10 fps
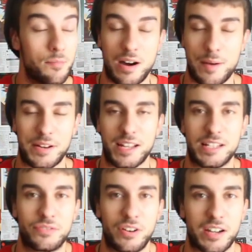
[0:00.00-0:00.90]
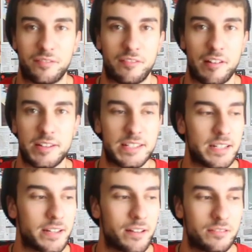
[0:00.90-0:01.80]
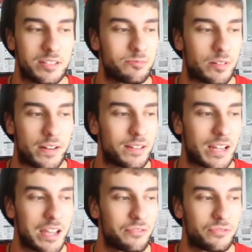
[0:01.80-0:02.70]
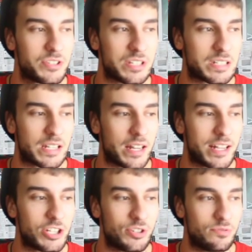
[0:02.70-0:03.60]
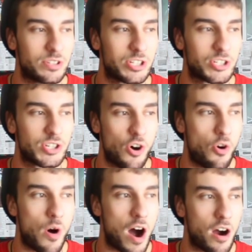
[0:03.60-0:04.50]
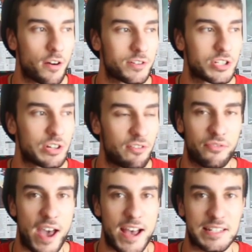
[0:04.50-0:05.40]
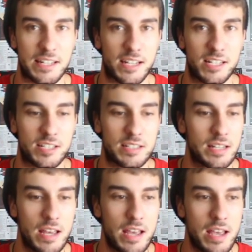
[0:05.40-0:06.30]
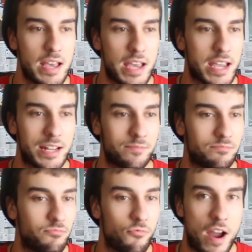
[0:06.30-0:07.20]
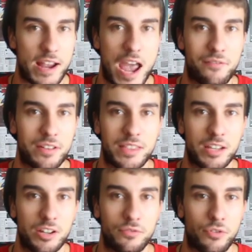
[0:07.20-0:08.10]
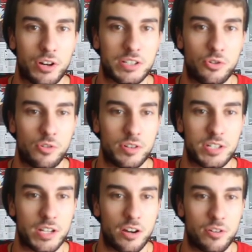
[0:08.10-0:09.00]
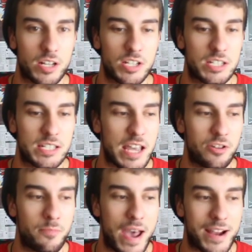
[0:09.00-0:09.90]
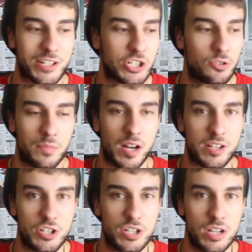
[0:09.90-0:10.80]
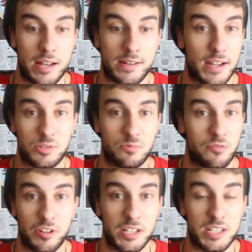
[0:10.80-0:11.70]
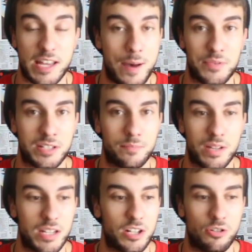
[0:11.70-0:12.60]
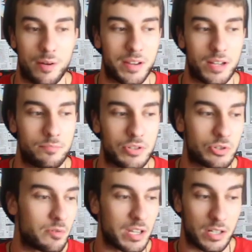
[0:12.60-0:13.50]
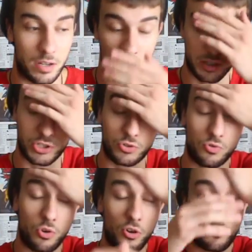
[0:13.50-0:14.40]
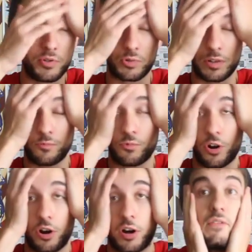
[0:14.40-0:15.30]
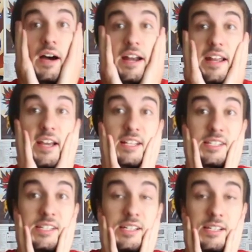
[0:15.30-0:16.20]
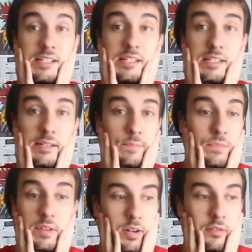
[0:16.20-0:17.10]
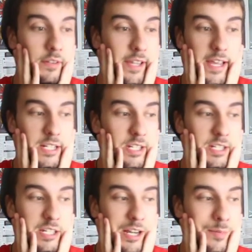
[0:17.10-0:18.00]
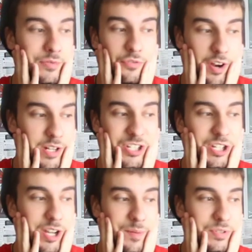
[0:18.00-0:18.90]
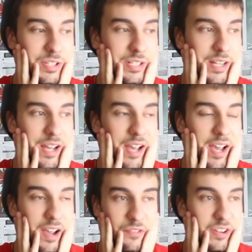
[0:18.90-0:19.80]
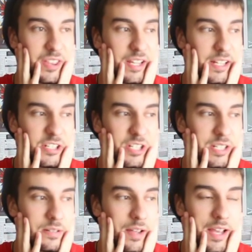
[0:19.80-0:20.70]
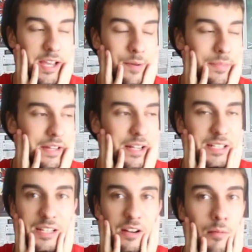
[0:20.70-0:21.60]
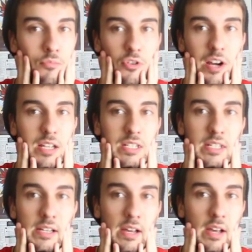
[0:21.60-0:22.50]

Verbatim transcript: But I mean, it's fucking crazy, you know, just life just can hit you so hard, so fast, and it can just, it can wreck everything you've worked towards, you know, it can just set you back so much. And that's what really just happened to me, you know, I mean, between school, between work, finances, relationships, friendships, just everything, just, it hit me like a ton of bricks,